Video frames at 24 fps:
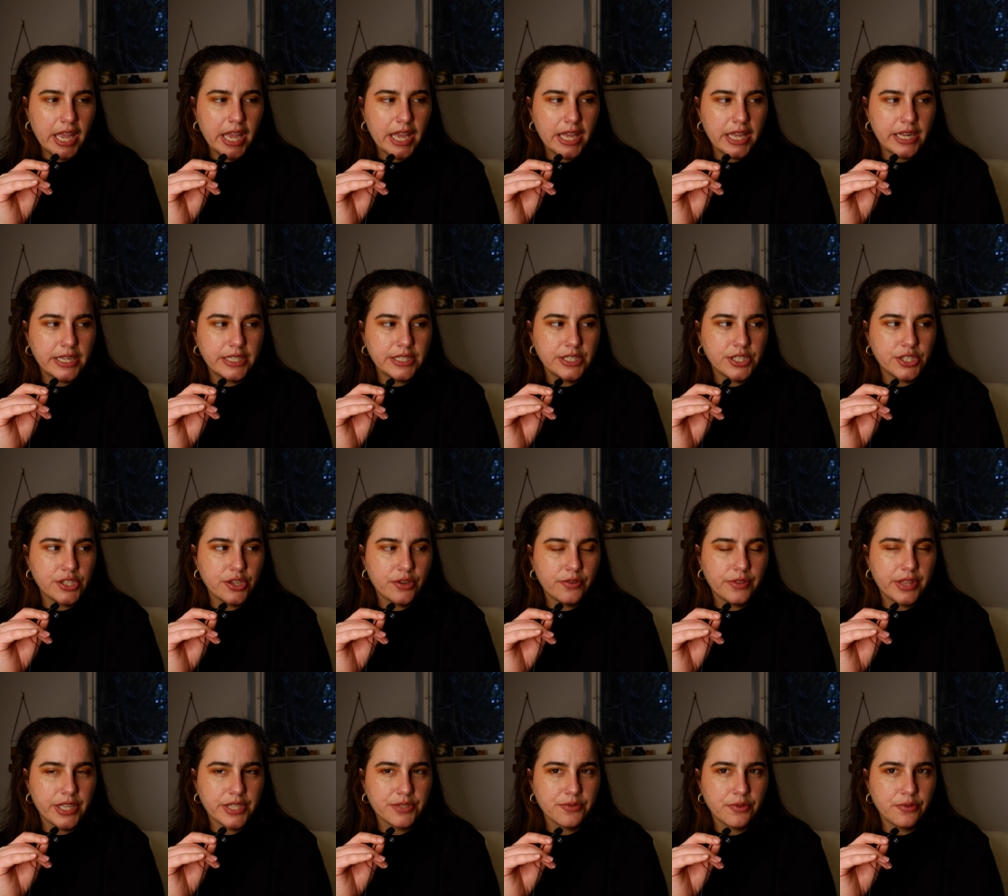and
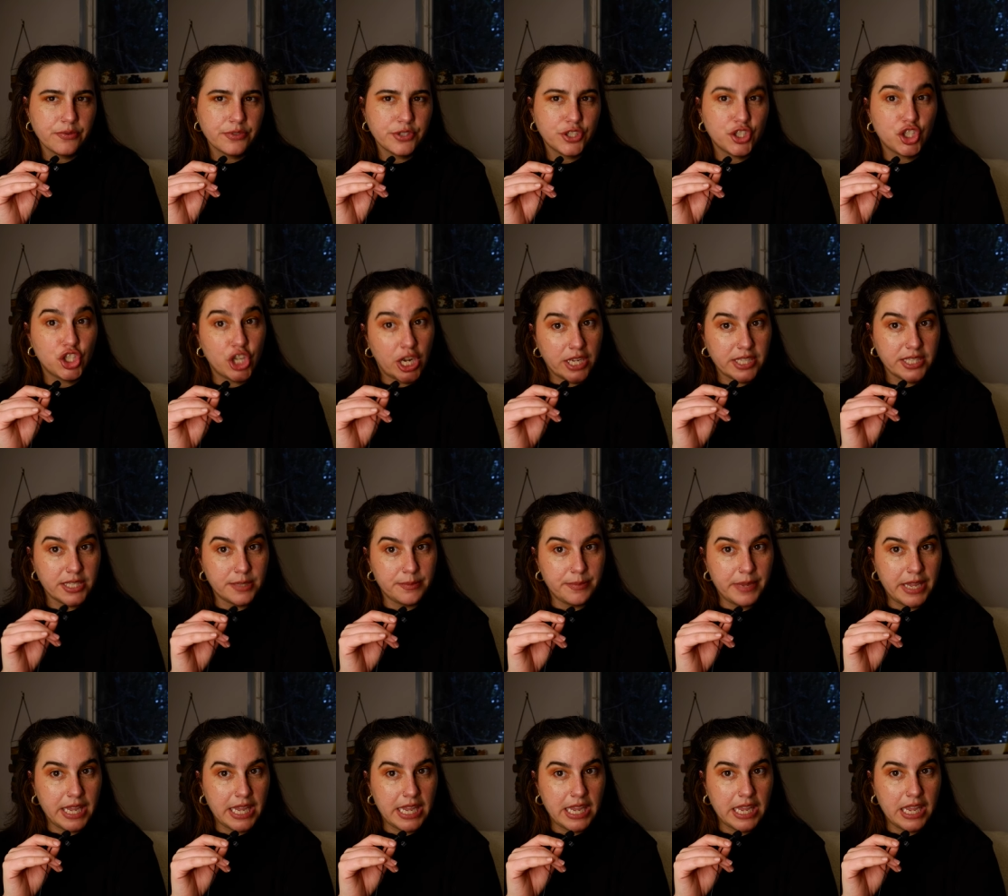so this one was just
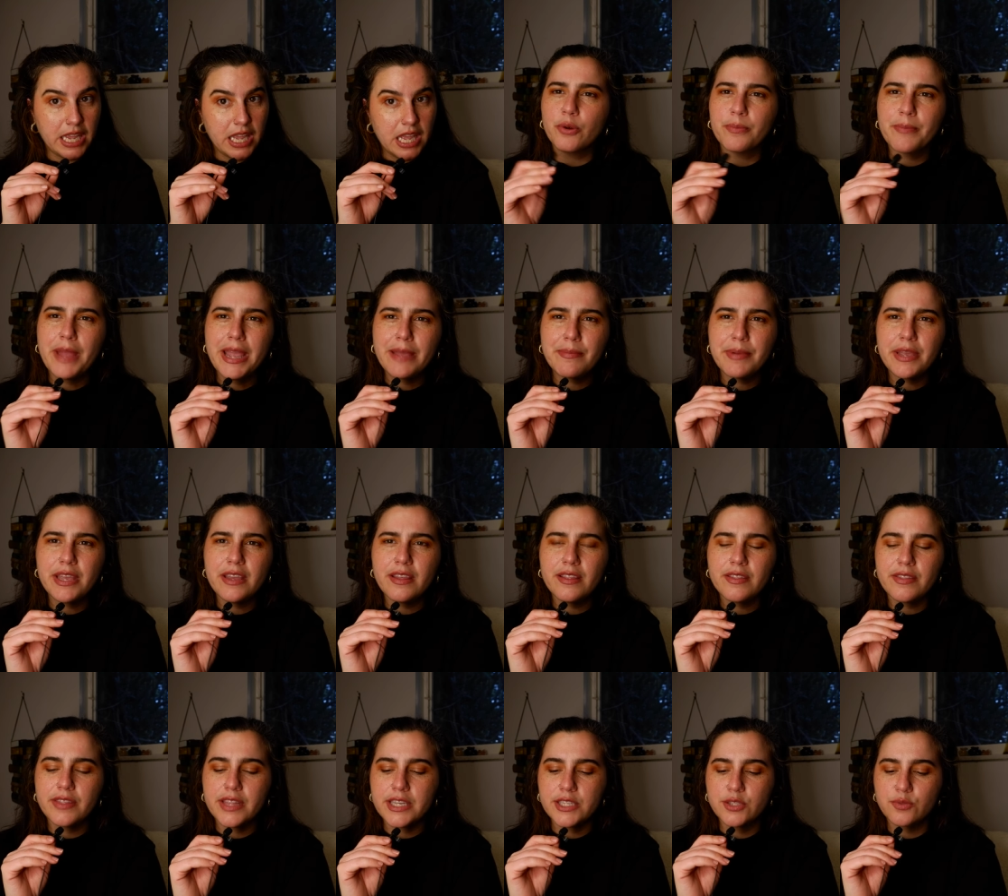me, or
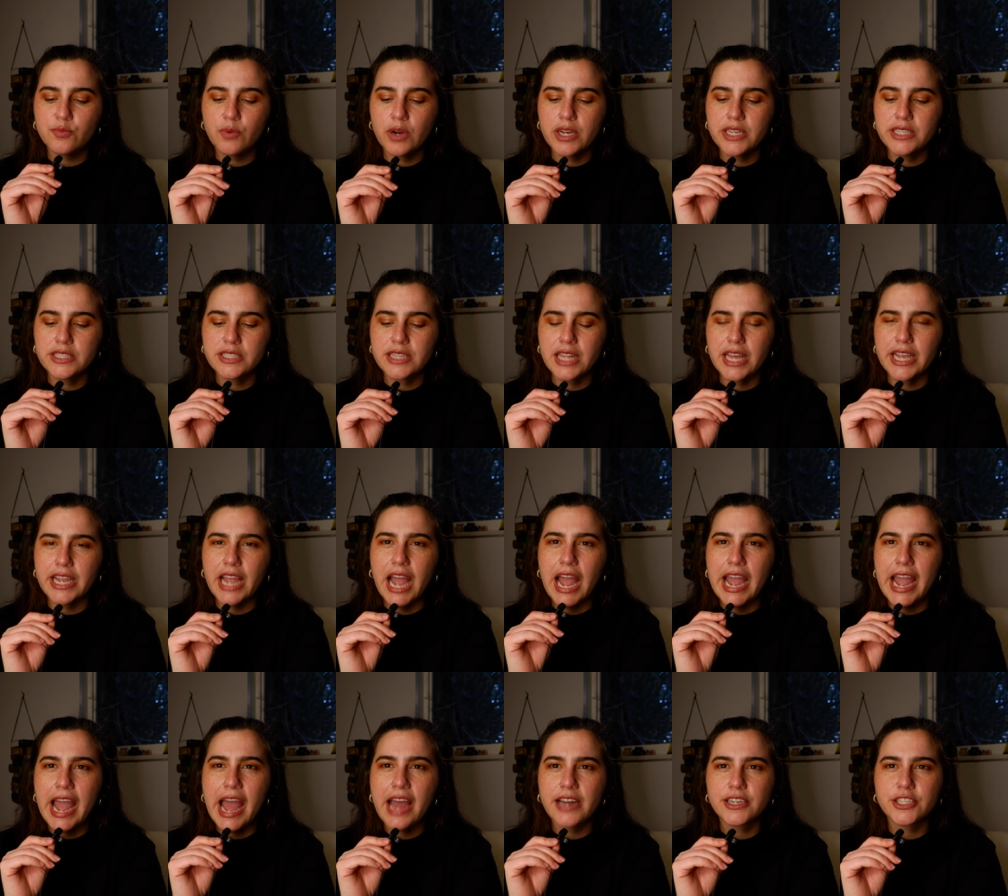maybe this was like
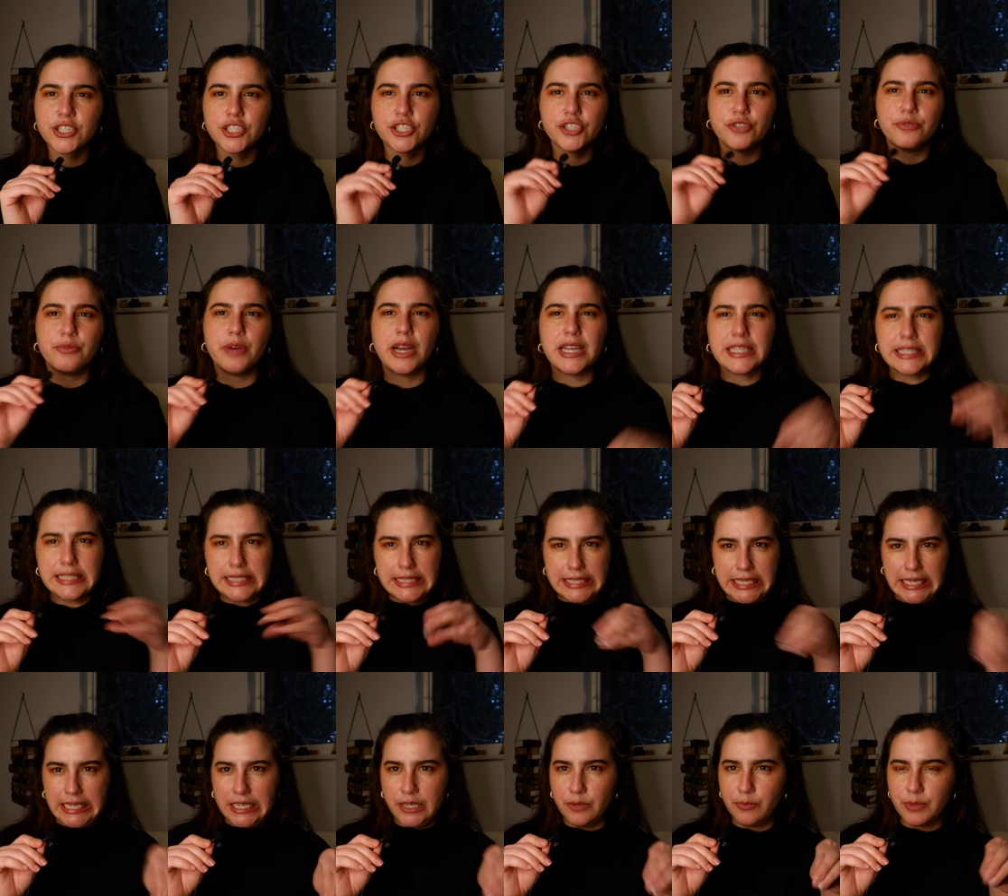I had to do a
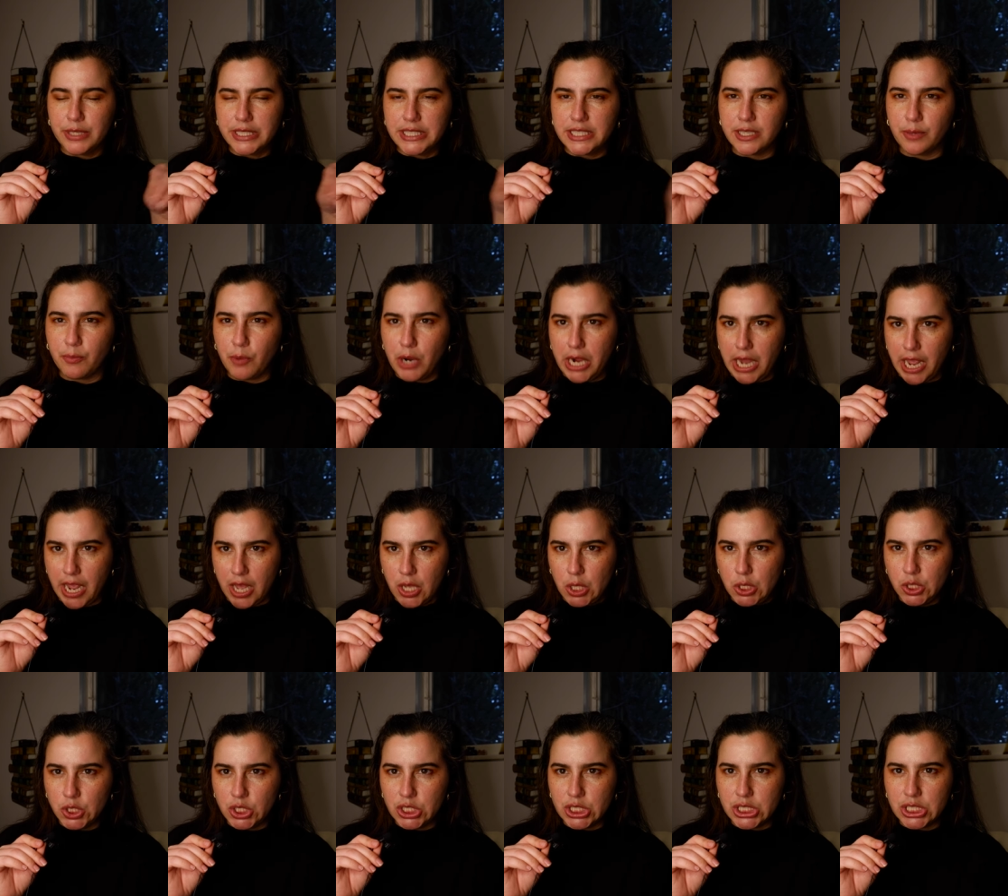scene with someone
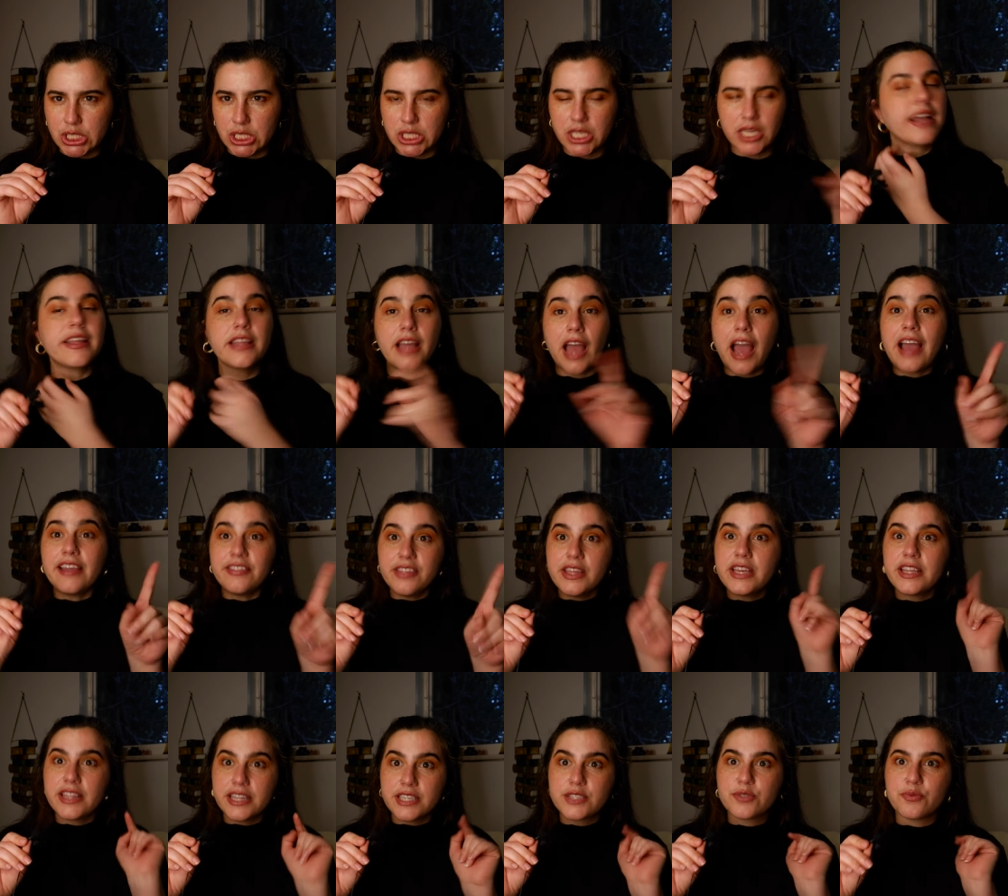else. I
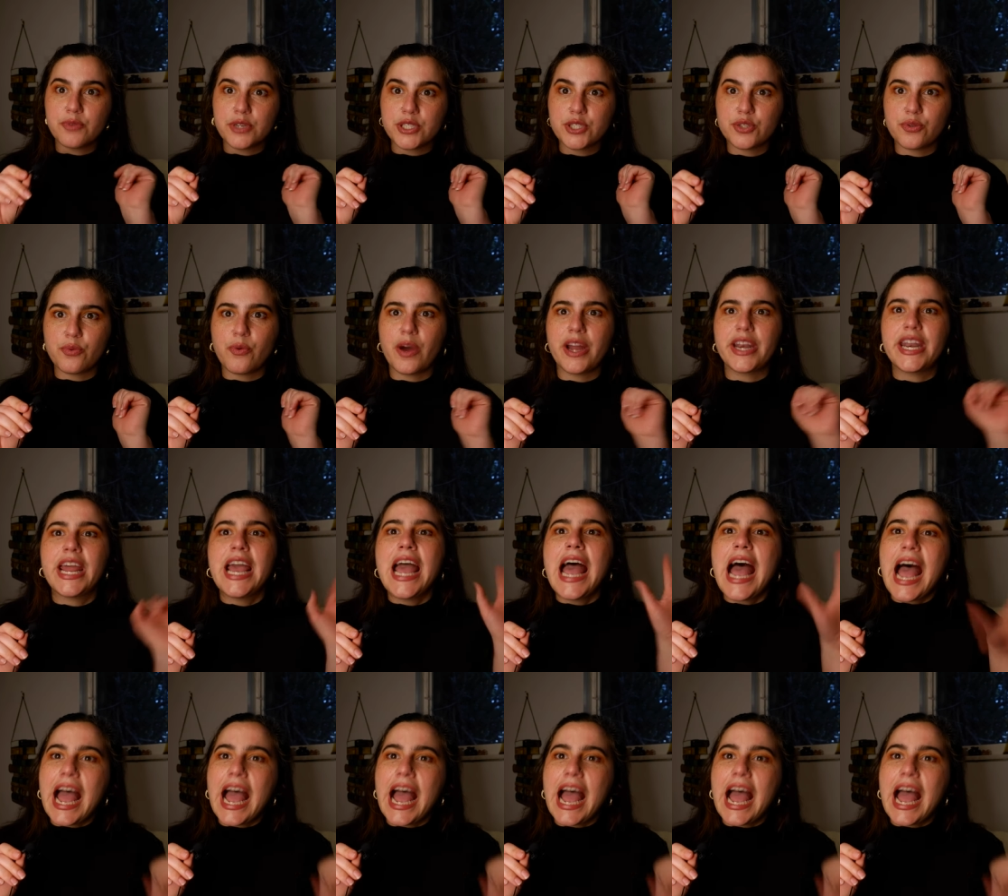think this was the one.